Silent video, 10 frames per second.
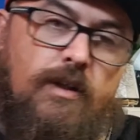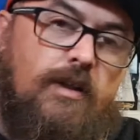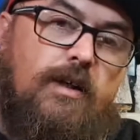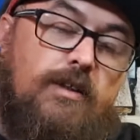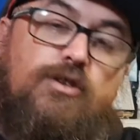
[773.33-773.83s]

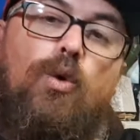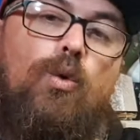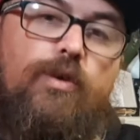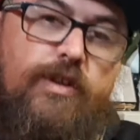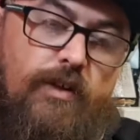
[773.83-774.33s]
is
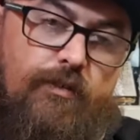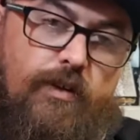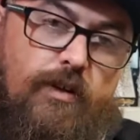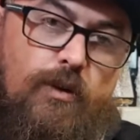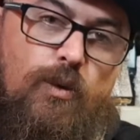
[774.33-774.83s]
all
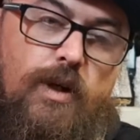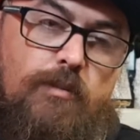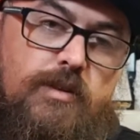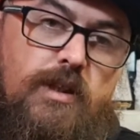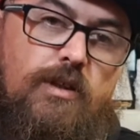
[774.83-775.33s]
different. It all
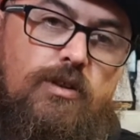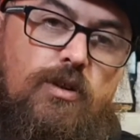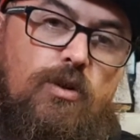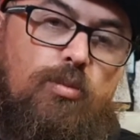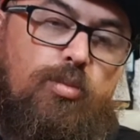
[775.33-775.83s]
comes down to
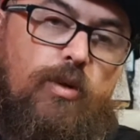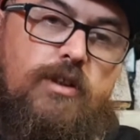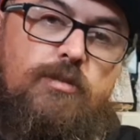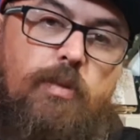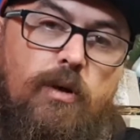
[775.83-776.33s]
your
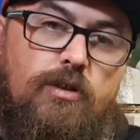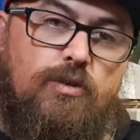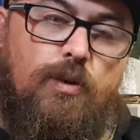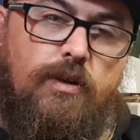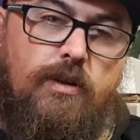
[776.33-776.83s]

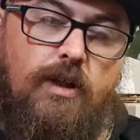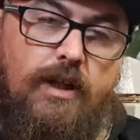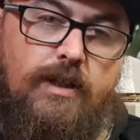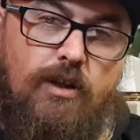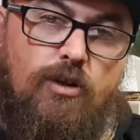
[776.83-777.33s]
experience with
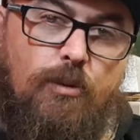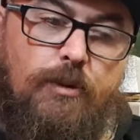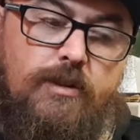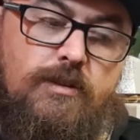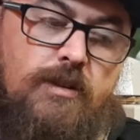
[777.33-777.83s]
collecting
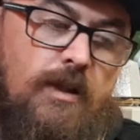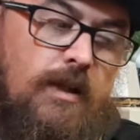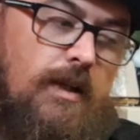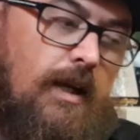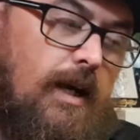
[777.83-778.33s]
comics,
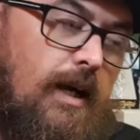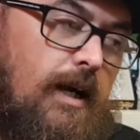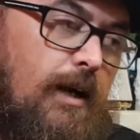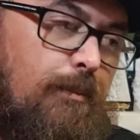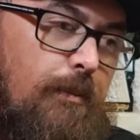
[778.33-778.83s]

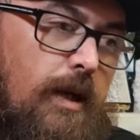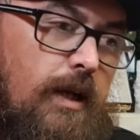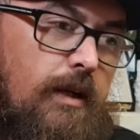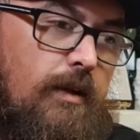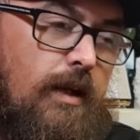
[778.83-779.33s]

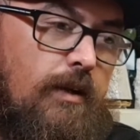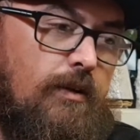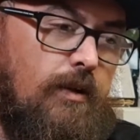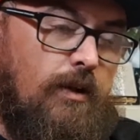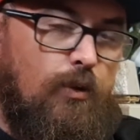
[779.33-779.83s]

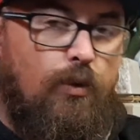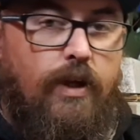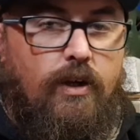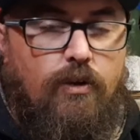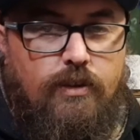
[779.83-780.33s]
and all
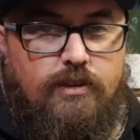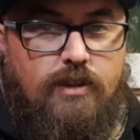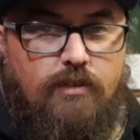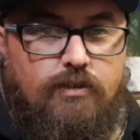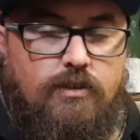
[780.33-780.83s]
that kind of
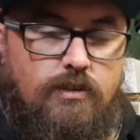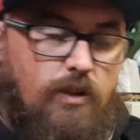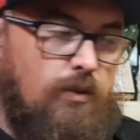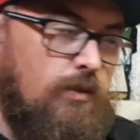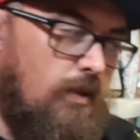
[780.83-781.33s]
stuff. So
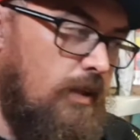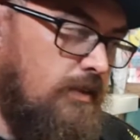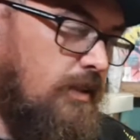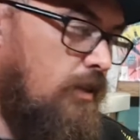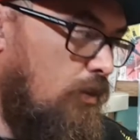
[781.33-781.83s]
like I
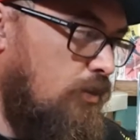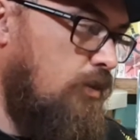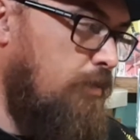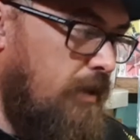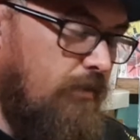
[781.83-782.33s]
said, yours
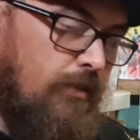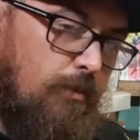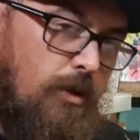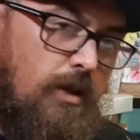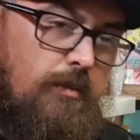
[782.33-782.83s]
could be different to
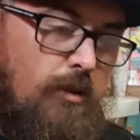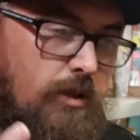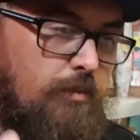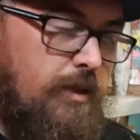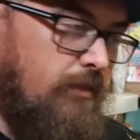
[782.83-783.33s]
mine
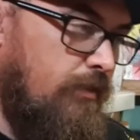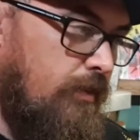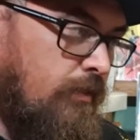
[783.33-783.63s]
could be different